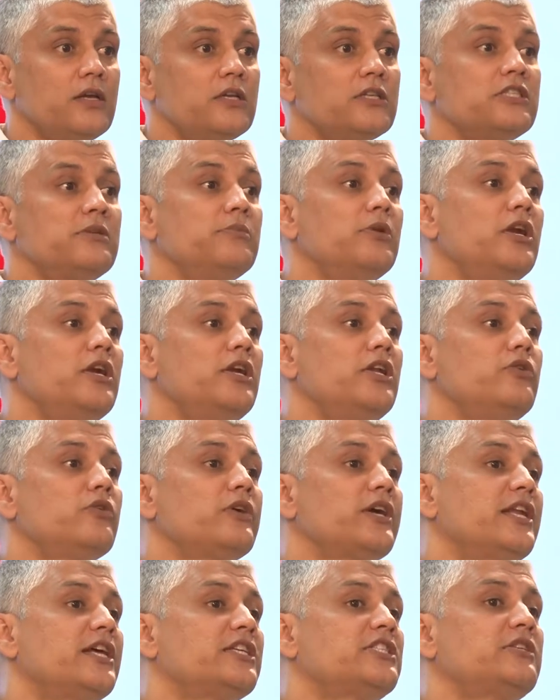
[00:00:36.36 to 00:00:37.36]
Similarly, you
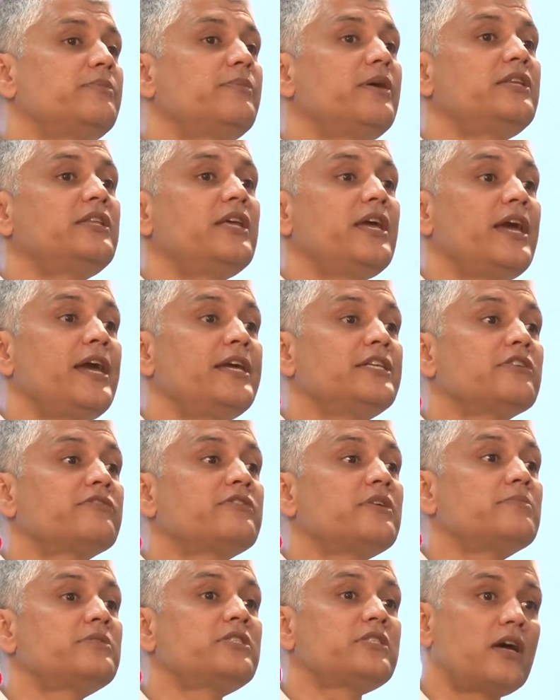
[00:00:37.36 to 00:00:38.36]
can estimate the age of
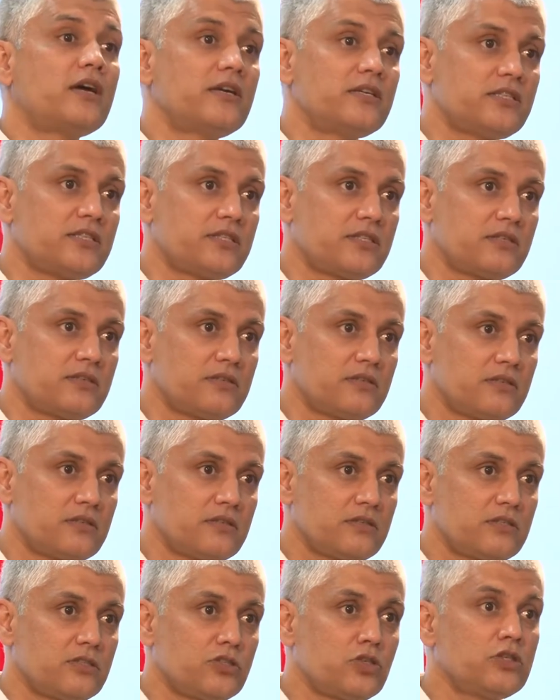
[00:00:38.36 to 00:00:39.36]
some stars.
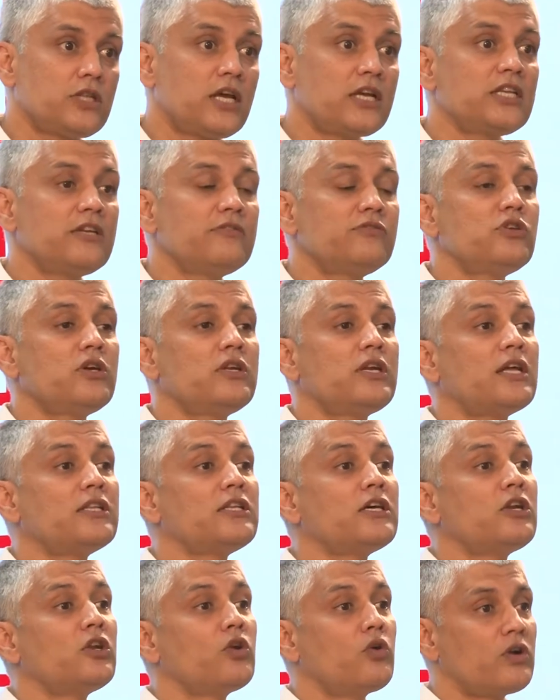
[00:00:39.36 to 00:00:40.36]
So that gives you
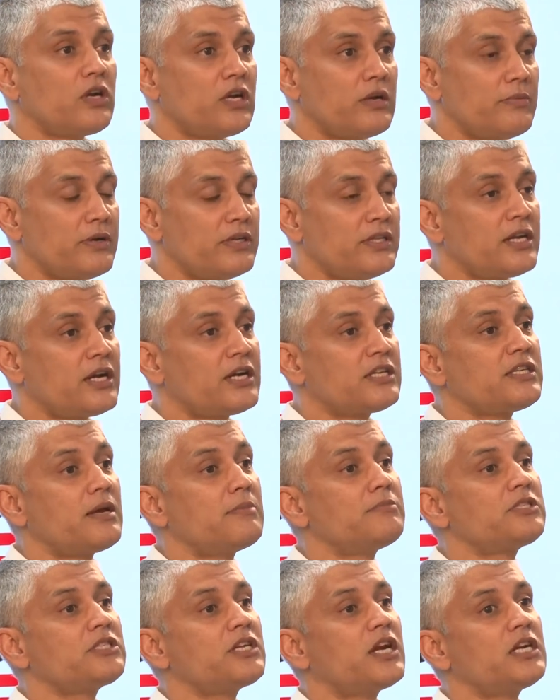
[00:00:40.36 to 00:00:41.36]
another lower limit. There are
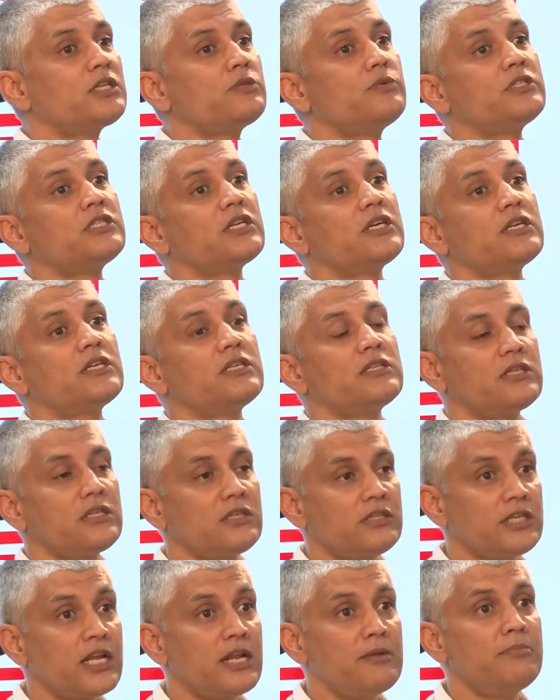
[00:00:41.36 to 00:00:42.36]
some stars which are
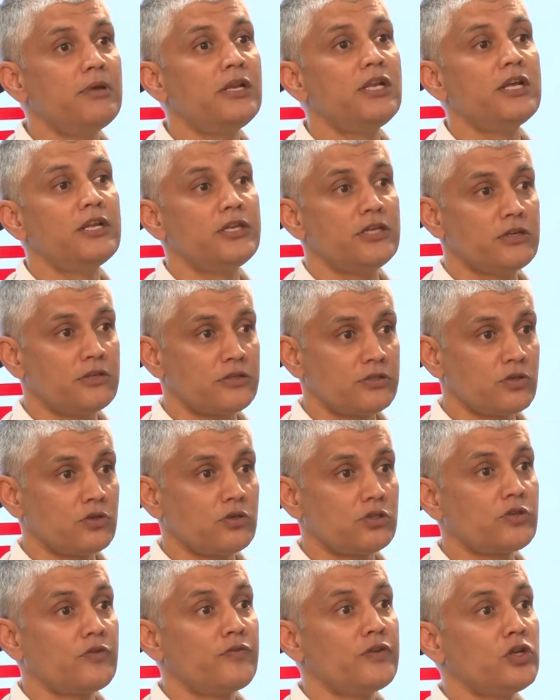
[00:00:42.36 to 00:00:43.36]
10 billion years
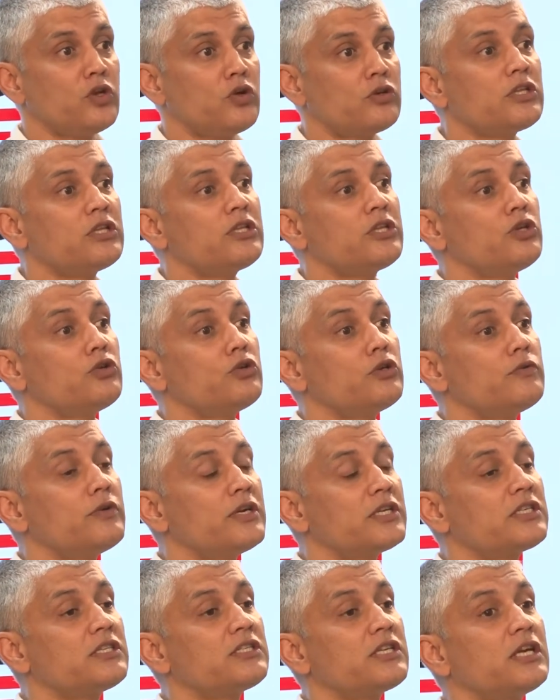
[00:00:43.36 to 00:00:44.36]
old. So we know that the
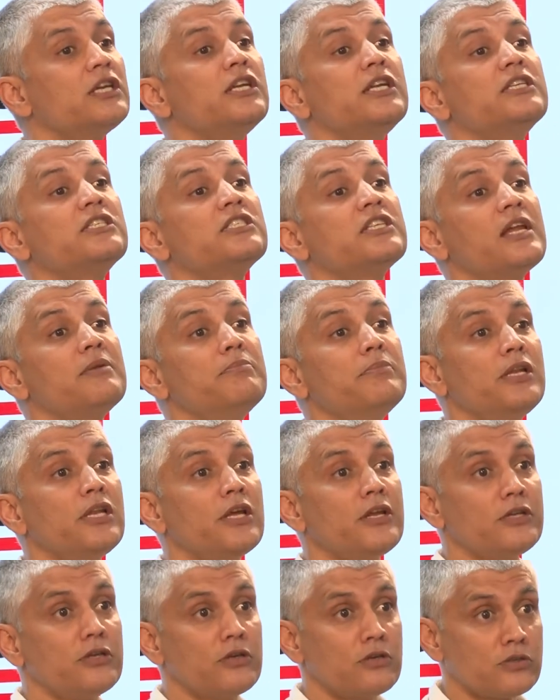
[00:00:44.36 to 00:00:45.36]
universe is at least 10
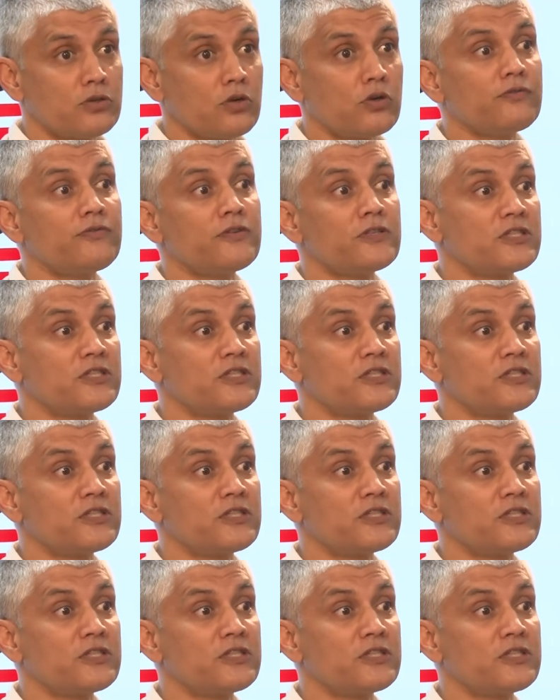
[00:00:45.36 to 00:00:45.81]
billion years old for